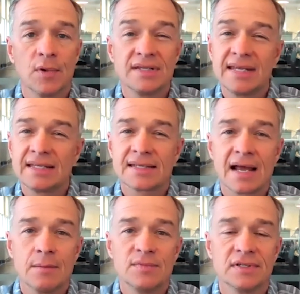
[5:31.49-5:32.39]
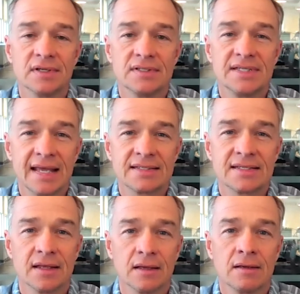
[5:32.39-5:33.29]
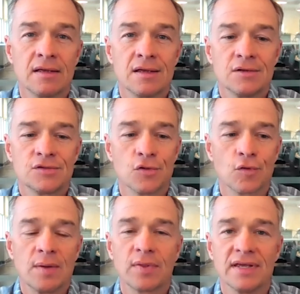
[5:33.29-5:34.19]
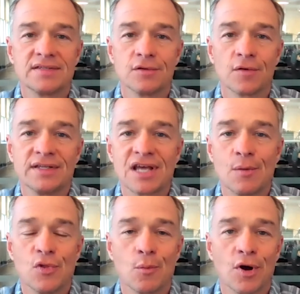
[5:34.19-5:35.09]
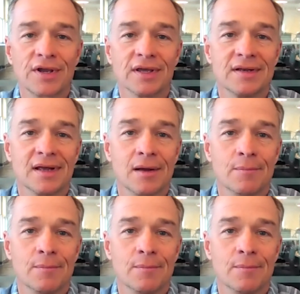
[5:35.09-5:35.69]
But it takes time to get to the right place and the right time in the market.